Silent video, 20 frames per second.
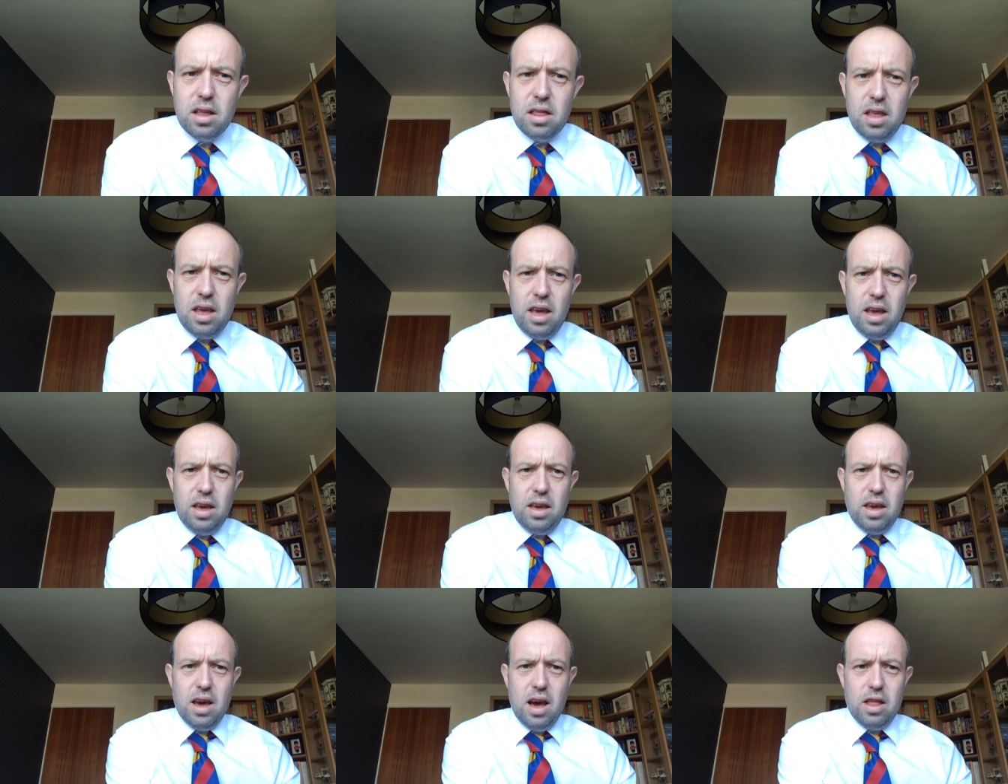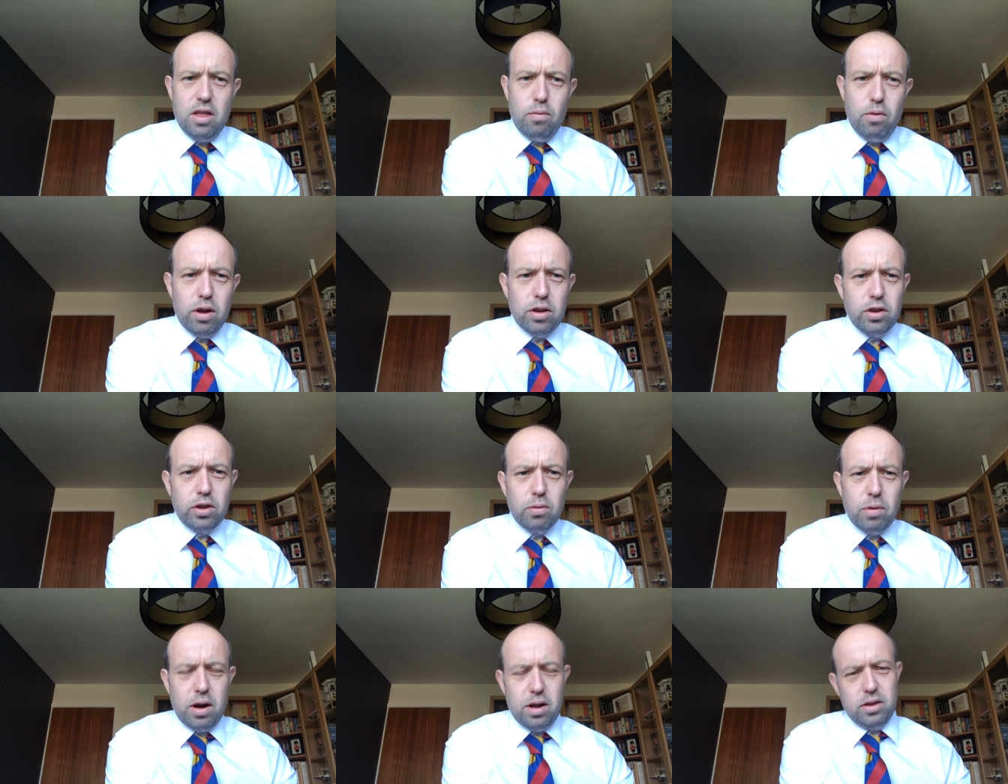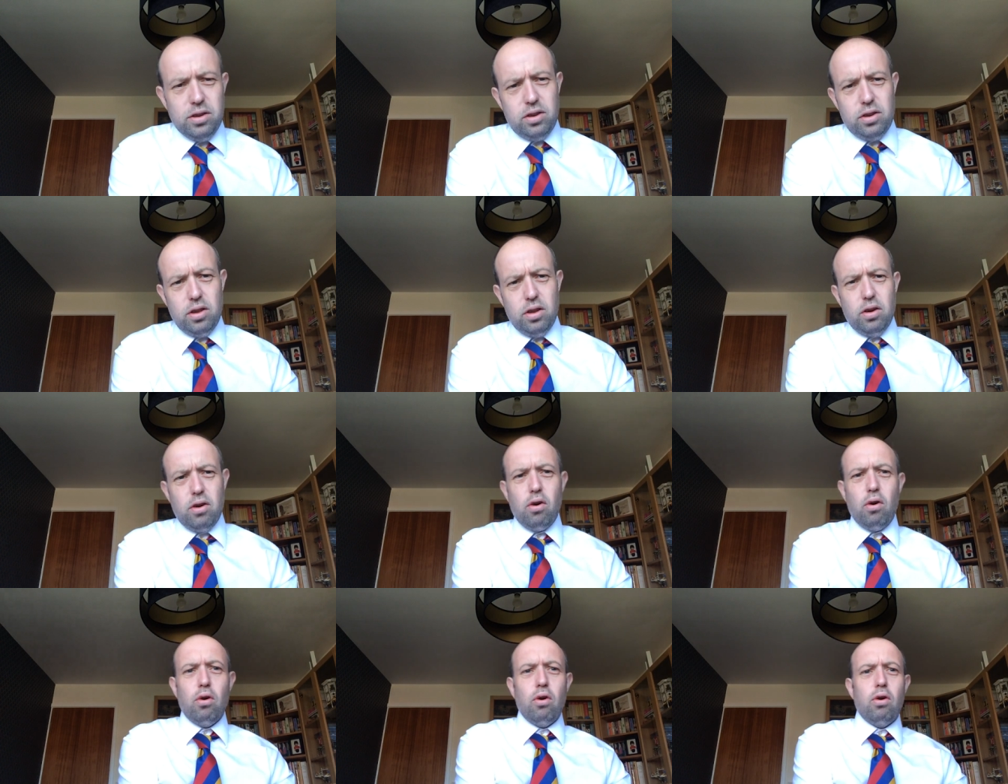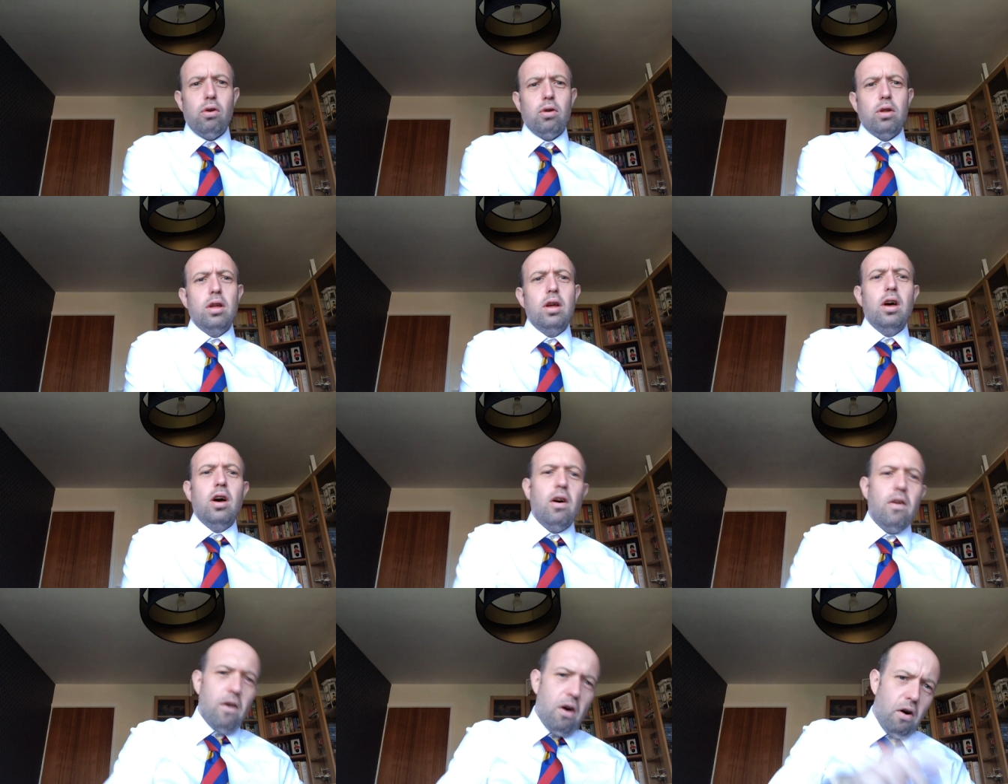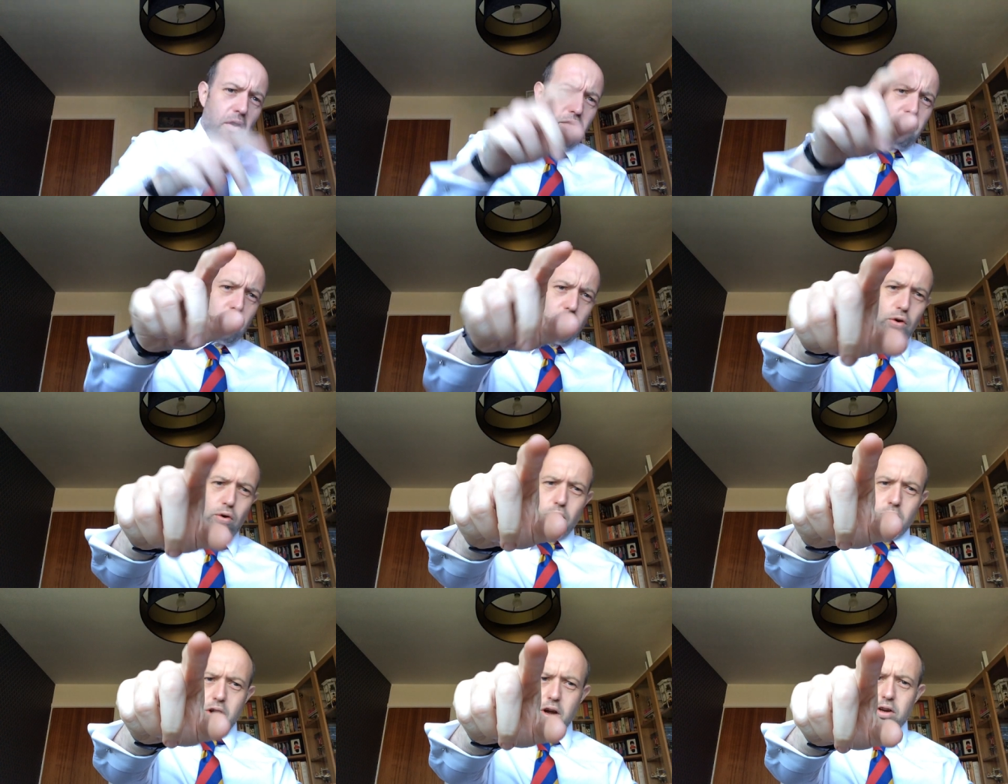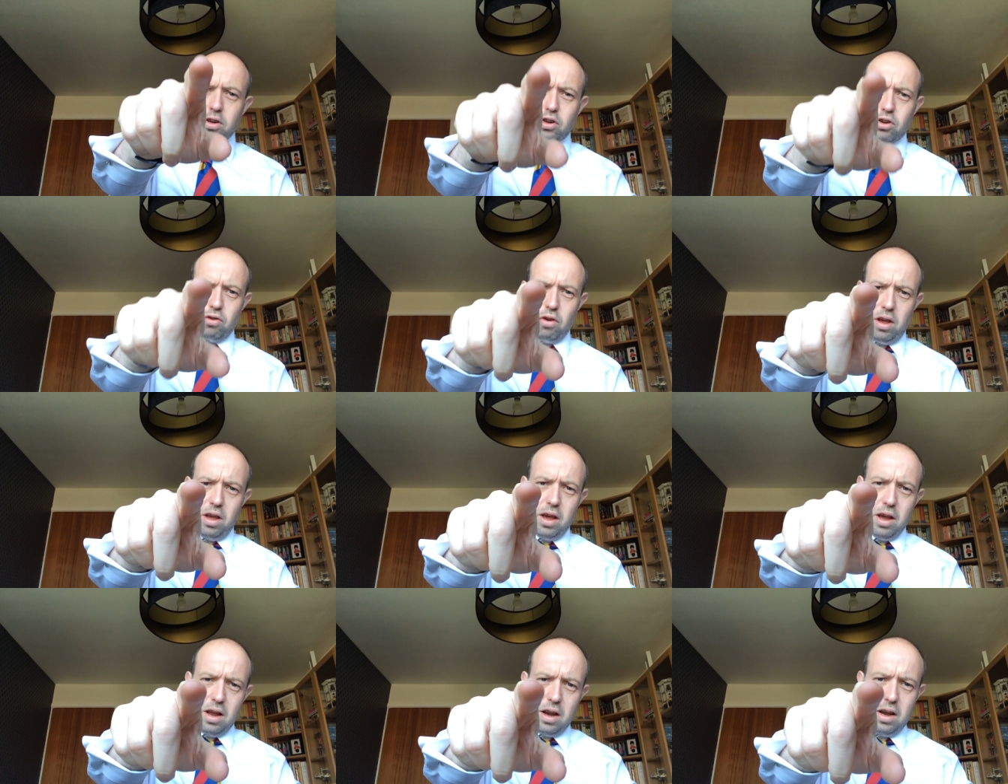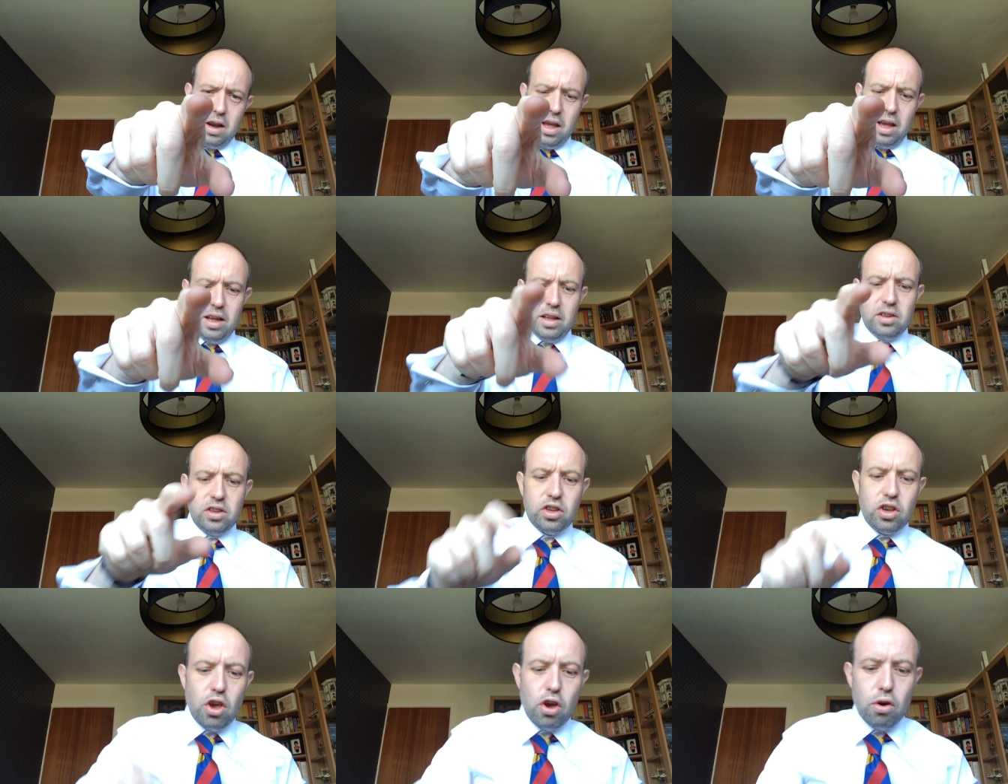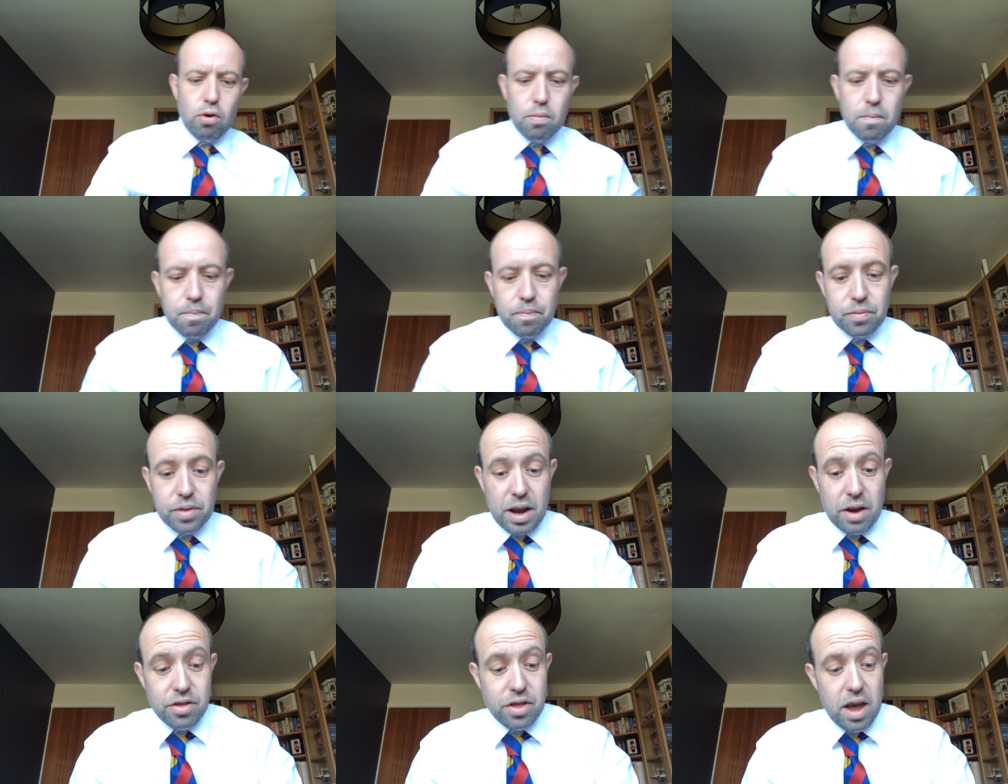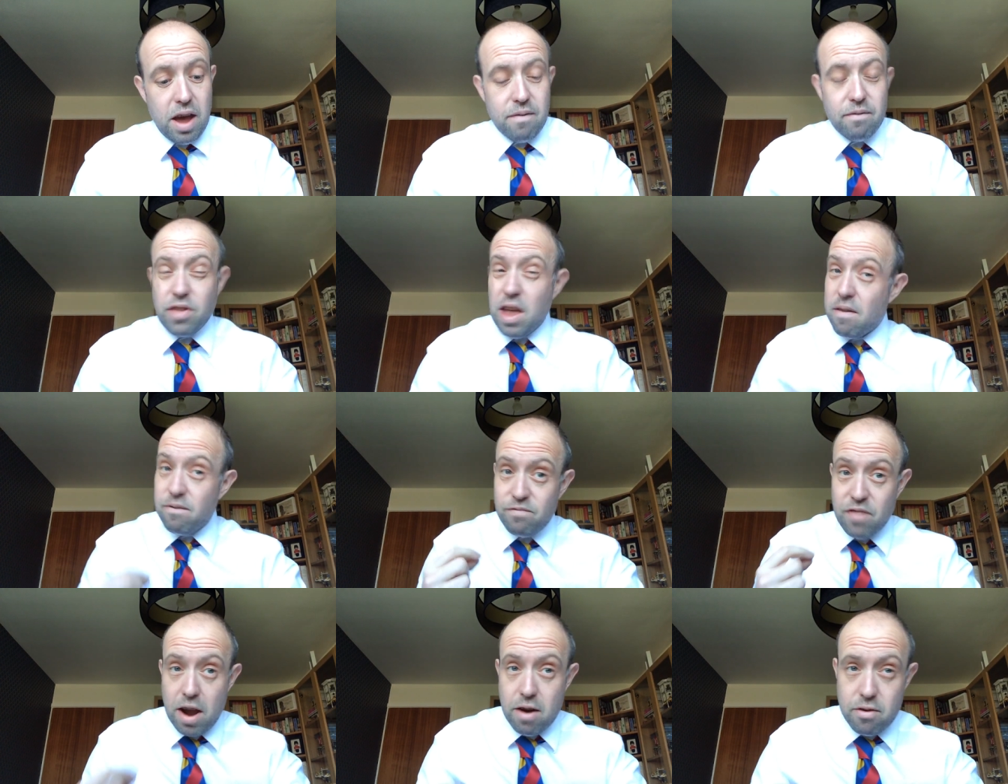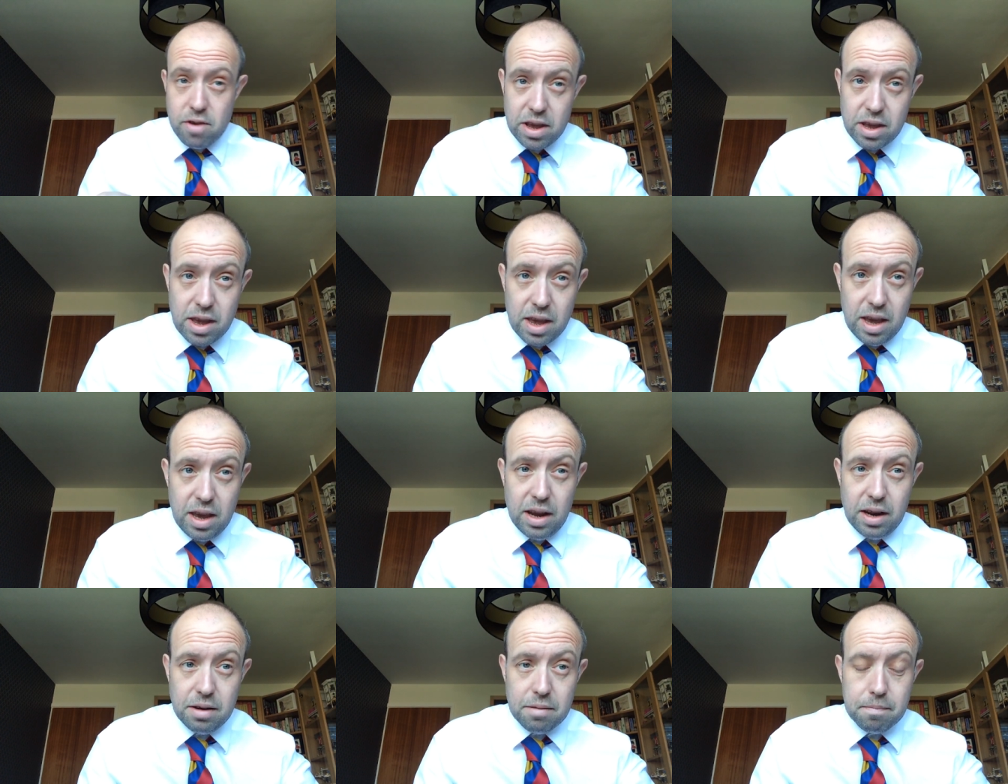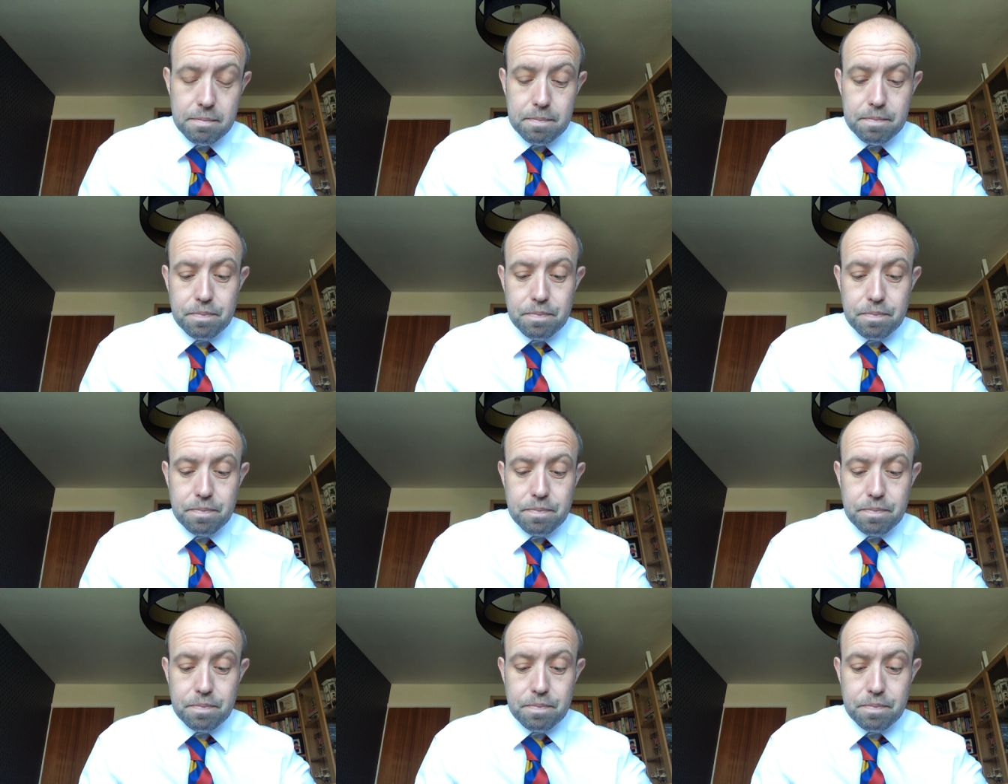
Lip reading: the ones who answer the call of your country needs you. Now, they're very keen,